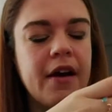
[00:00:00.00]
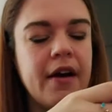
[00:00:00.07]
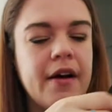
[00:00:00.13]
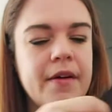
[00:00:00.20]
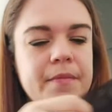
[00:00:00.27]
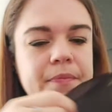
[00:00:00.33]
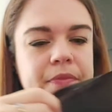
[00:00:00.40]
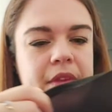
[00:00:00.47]

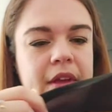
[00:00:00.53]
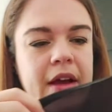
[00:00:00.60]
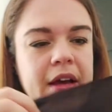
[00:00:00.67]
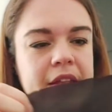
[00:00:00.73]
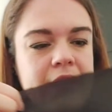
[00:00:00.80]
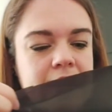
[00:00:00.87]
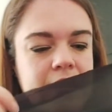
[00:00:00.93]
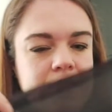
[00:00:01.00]
And
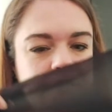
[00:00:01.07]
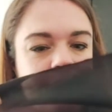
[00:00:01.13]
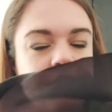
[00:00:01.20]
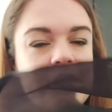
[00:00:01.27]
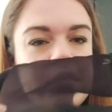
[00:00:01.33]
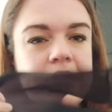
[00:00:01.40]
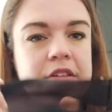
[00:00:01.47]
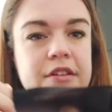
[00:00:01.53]
that's
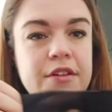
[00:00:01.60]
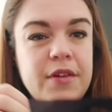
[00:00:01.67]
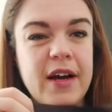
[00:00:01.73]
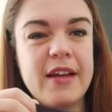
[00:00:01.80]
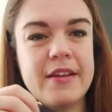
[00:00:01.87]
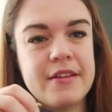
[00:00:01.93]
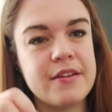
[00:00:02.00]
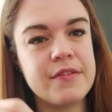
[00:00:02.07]
just, you
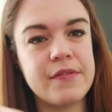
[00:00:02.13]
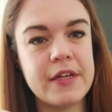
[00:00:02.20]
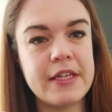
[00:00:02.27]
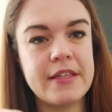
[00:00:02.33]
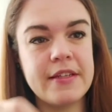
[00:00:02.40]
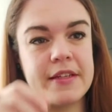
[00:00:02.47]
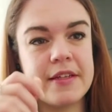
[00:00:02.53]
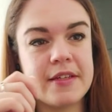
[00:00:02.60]
add
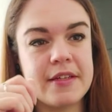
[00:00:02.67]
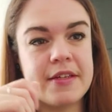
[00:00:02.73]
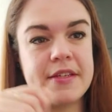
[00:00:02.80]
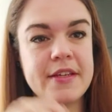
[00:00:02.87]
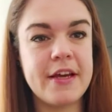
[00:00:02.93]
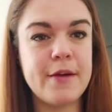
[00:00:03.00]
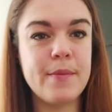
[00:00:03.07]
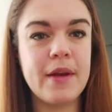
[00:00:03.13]
interfacing to
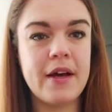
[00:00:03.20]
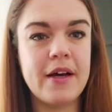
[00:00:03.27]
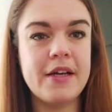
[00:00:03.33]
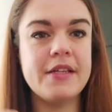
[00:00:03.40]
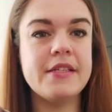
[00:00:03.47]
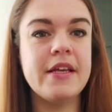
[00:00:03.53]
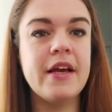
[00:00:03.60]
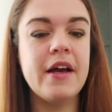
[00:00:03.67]

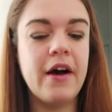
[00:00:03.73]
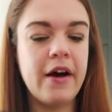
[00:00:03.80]
stabilize.